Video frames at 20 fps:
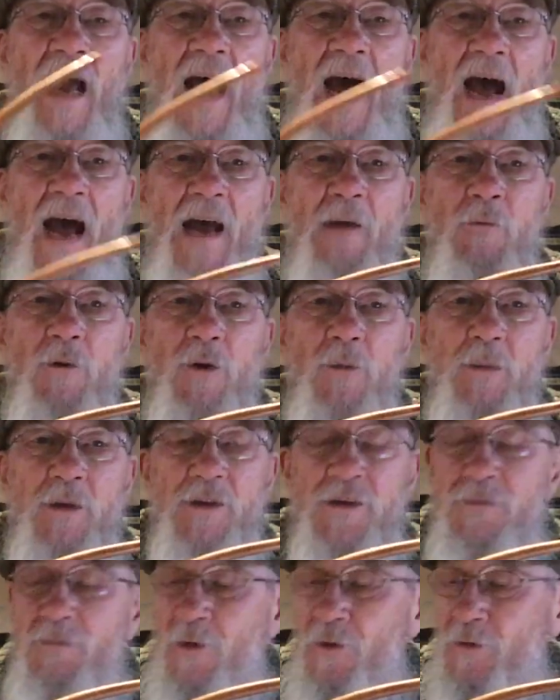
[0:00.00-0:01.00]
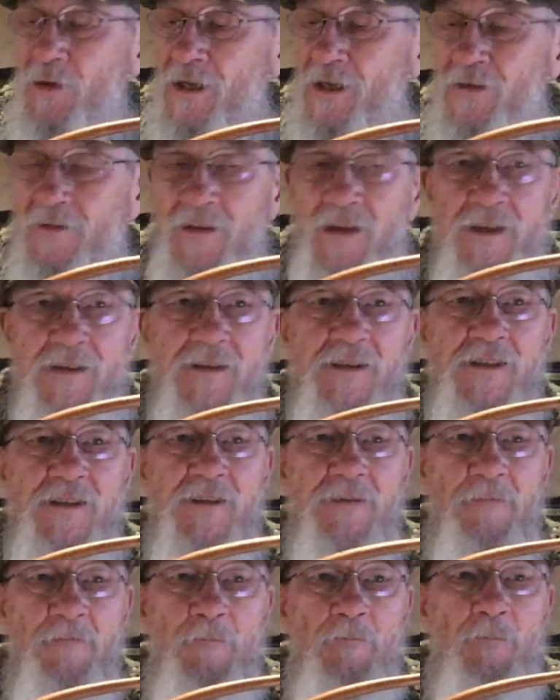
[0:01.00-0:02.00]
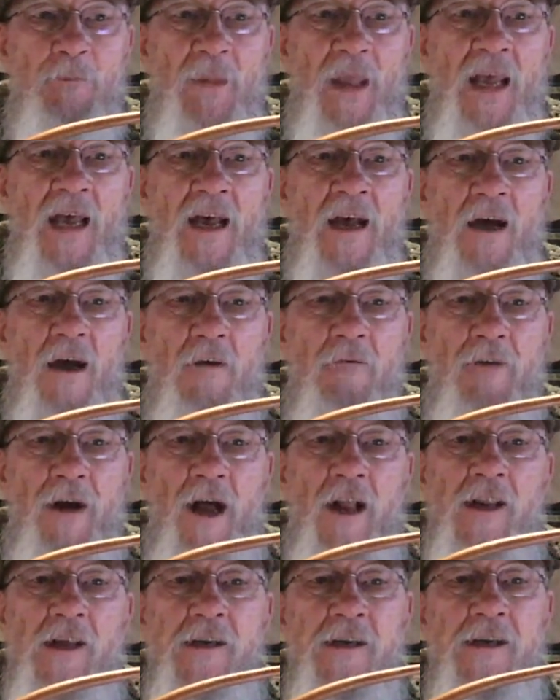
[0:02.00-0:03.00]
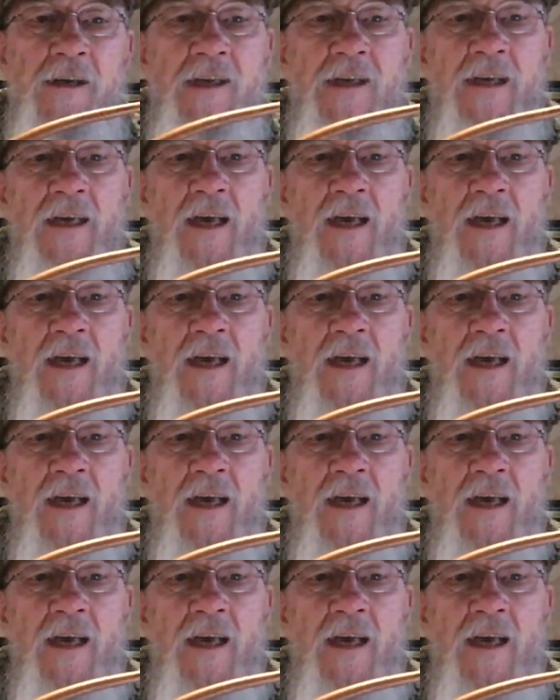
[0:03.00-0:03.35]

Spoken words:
I will be smoking this Auenland